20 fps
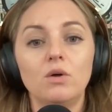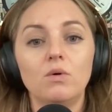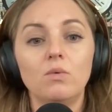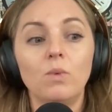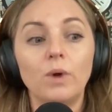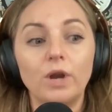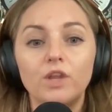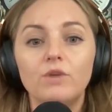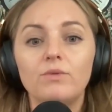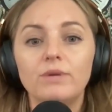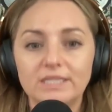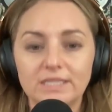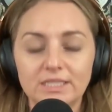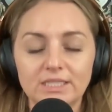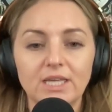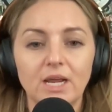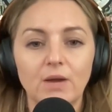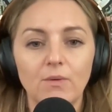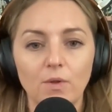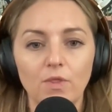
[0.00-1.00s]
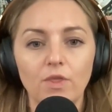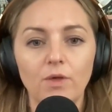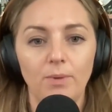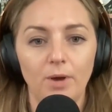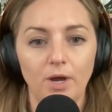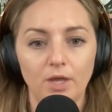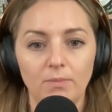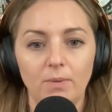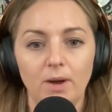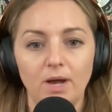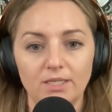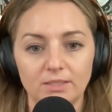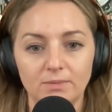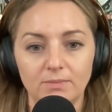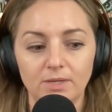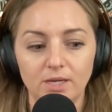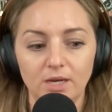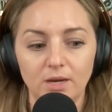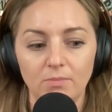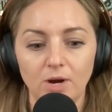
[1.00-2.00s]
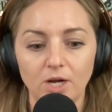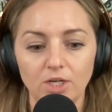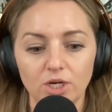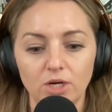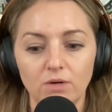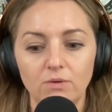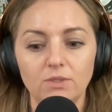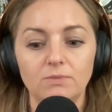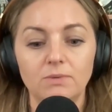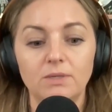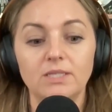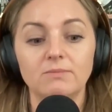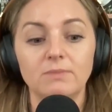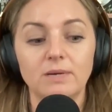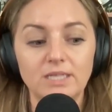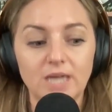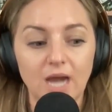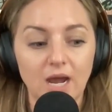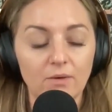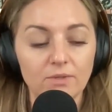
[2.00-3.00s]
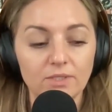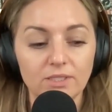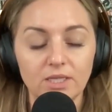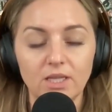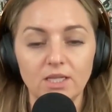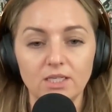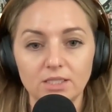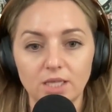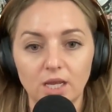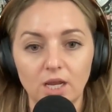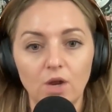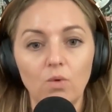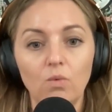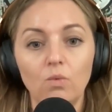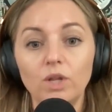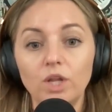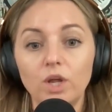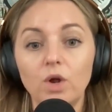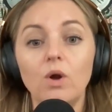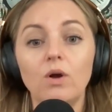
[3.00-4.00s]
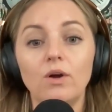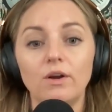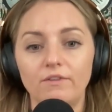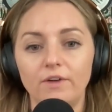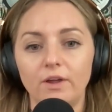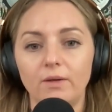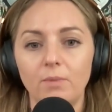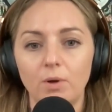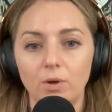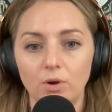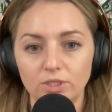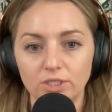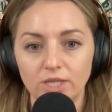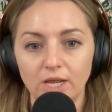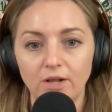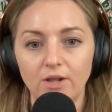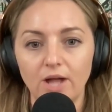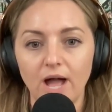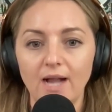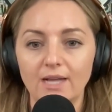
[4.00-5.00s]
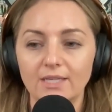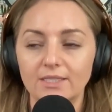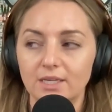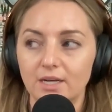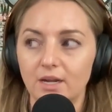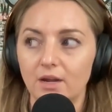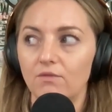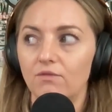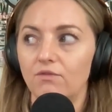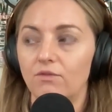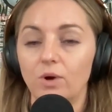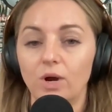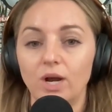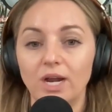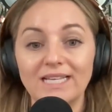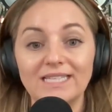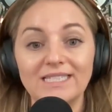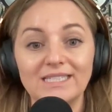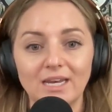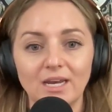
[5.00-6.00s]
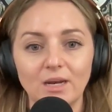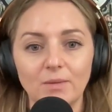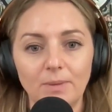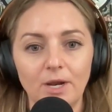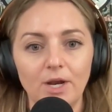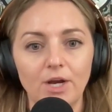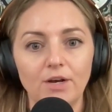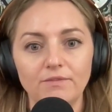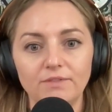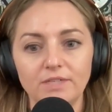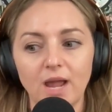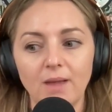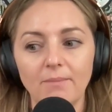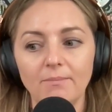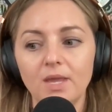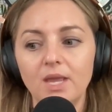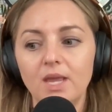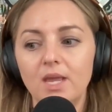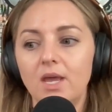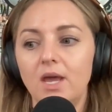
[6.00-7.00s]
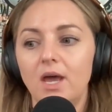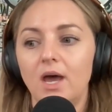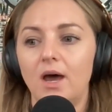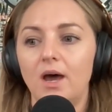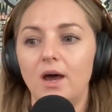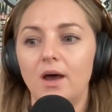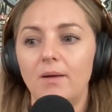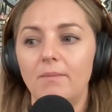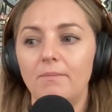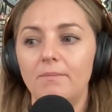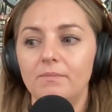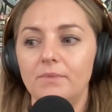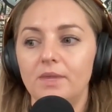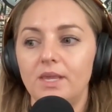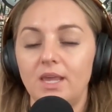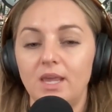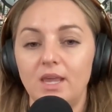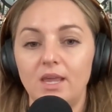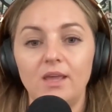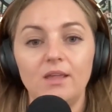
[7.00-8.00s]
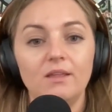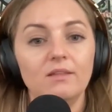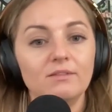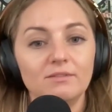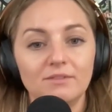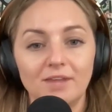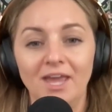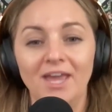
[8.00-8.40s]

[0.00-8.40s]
one of the reasons I wrote the book, The Possibility Project, was because my dad was in this like really horrific motorcycle accident for an extended period of time. He